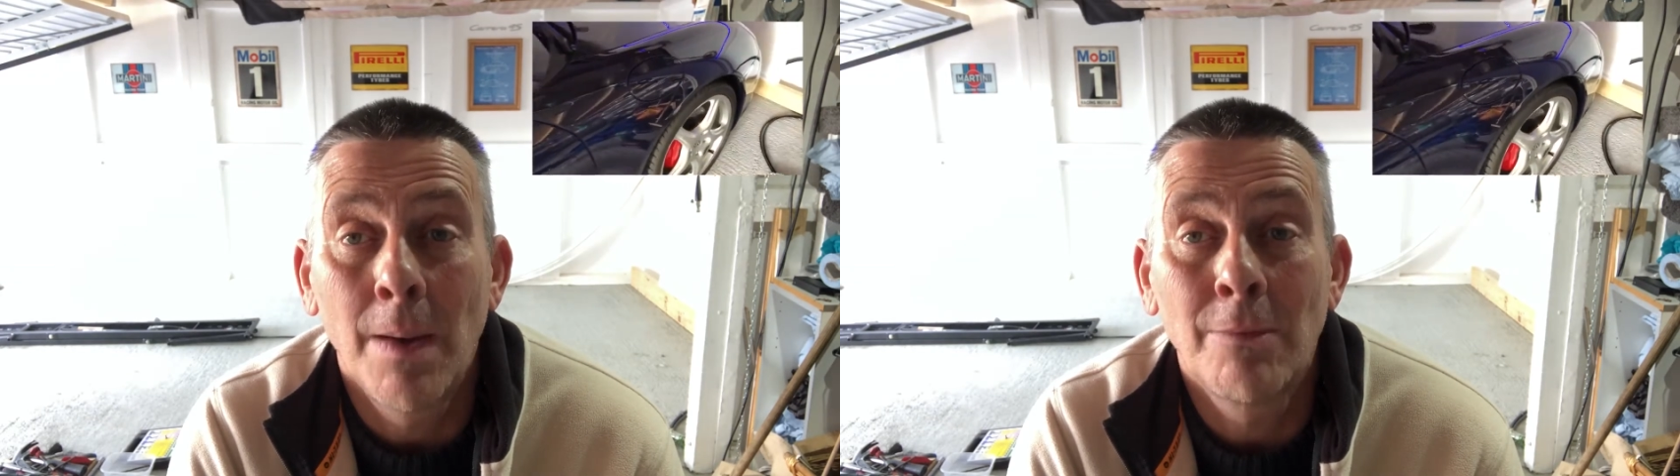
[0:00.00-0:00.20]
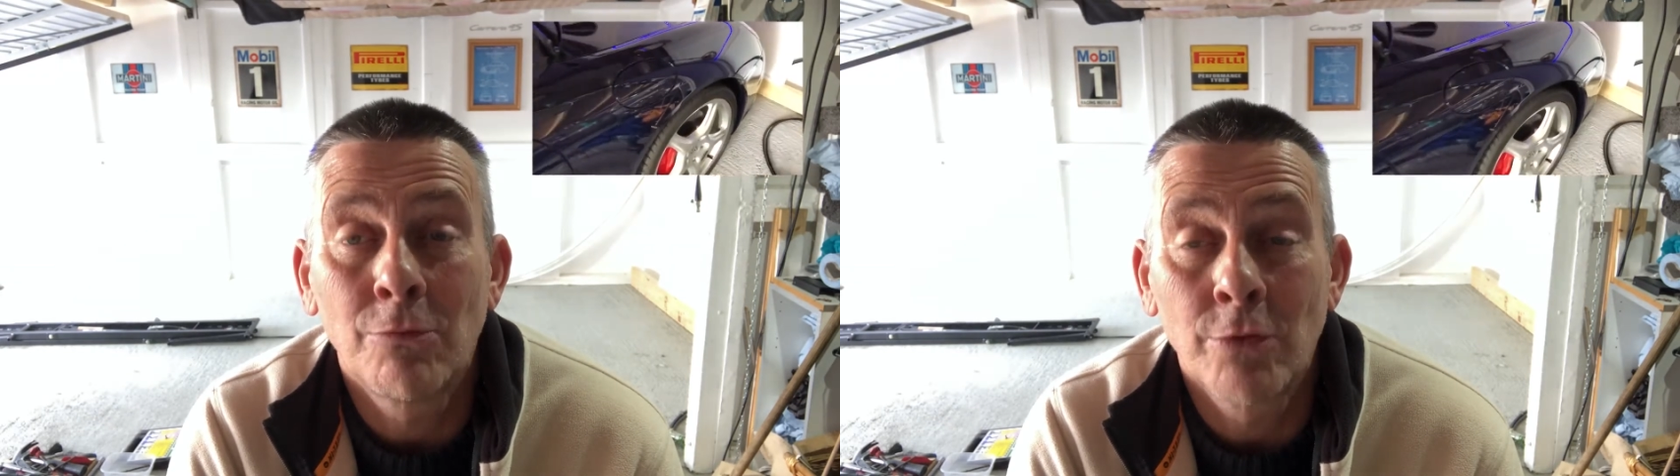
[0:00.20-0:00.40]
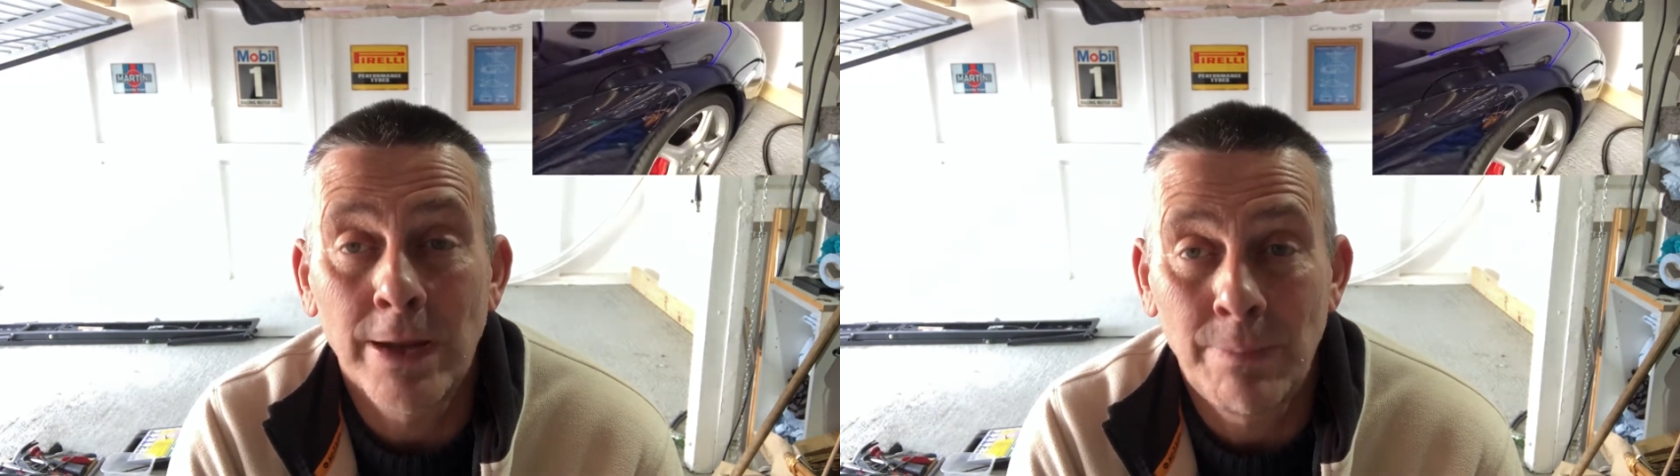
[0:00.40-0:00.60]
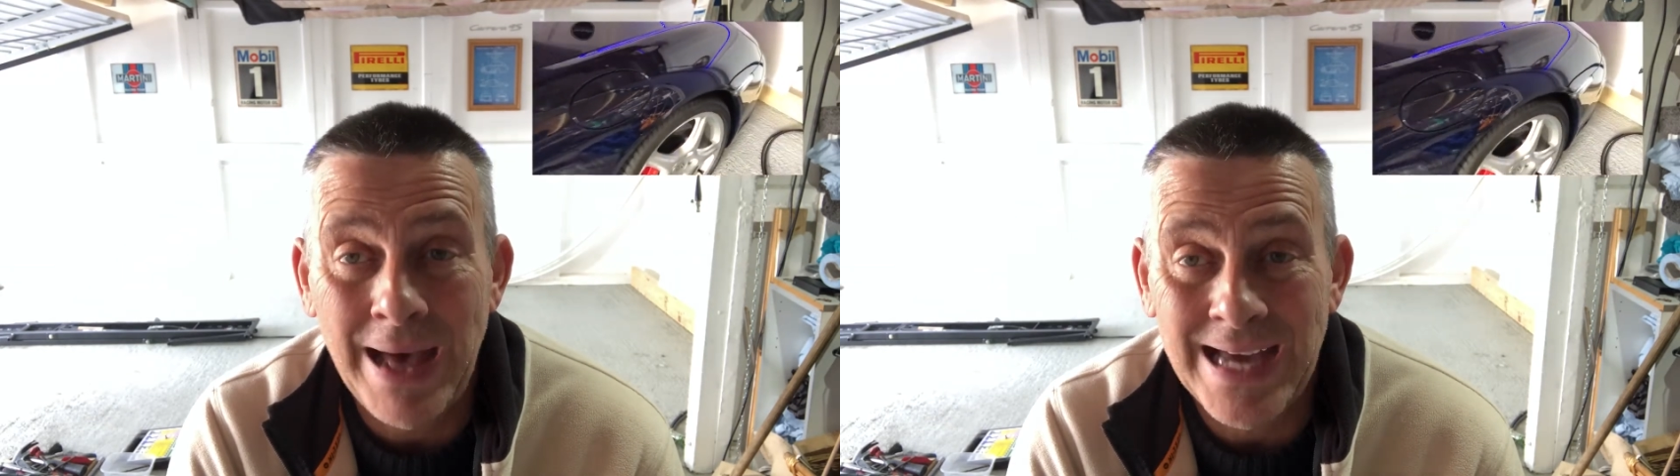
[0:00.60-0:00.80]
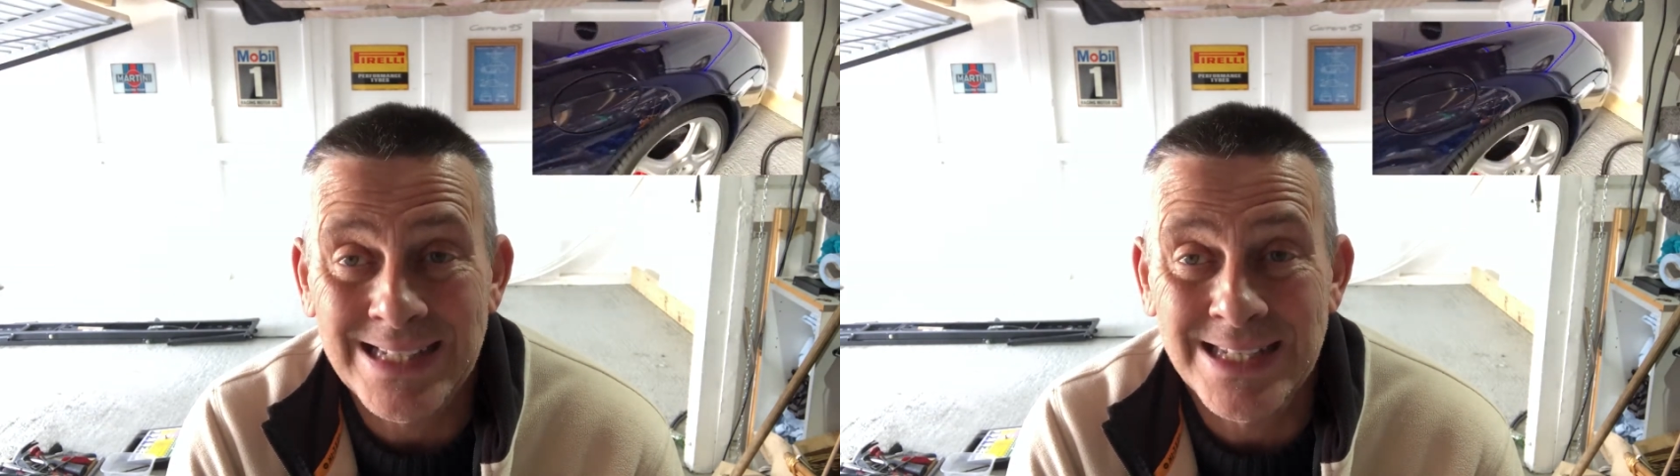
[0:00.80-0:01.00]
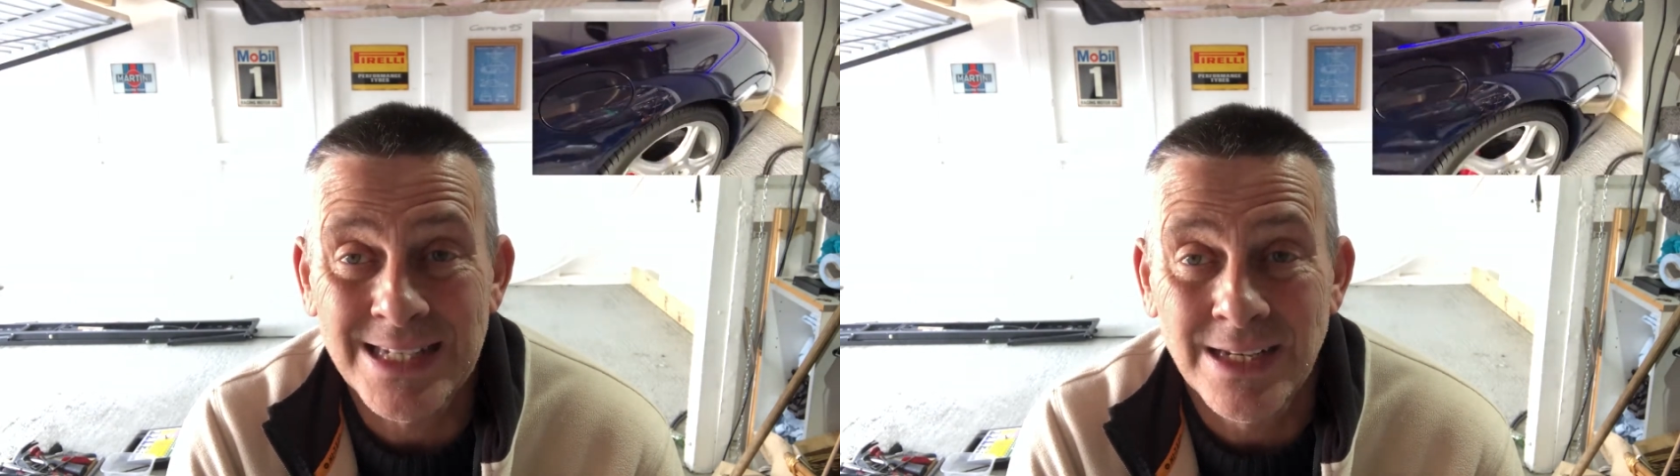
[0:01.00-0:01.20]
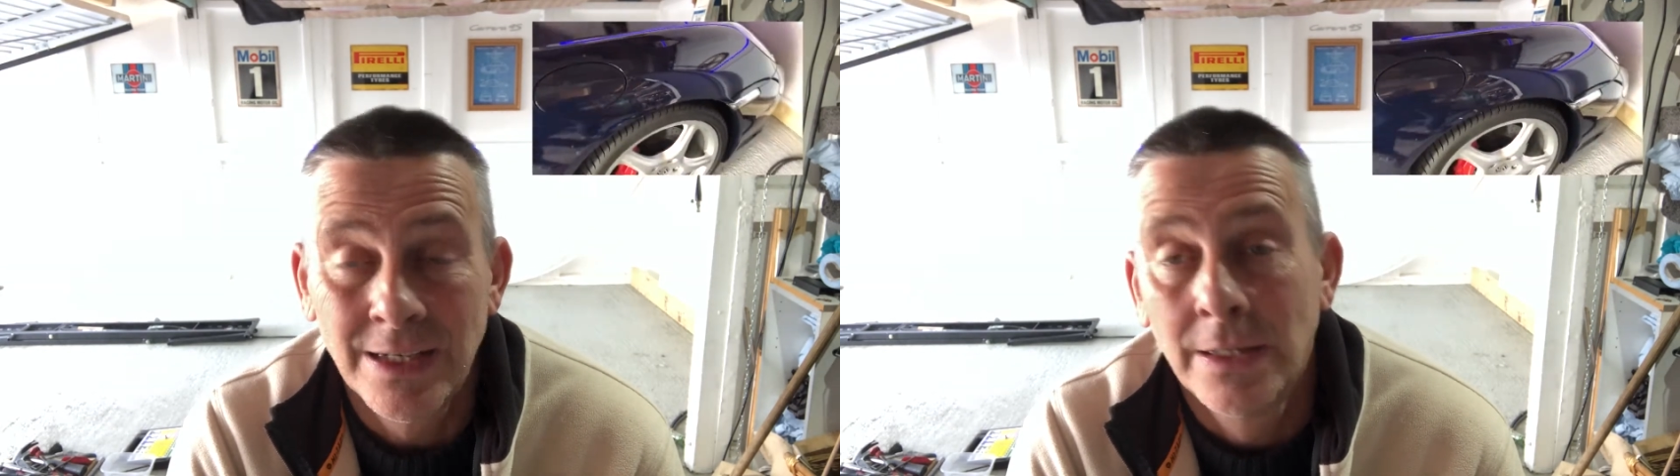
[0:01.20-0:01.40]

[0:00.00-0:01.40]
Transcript: rear pads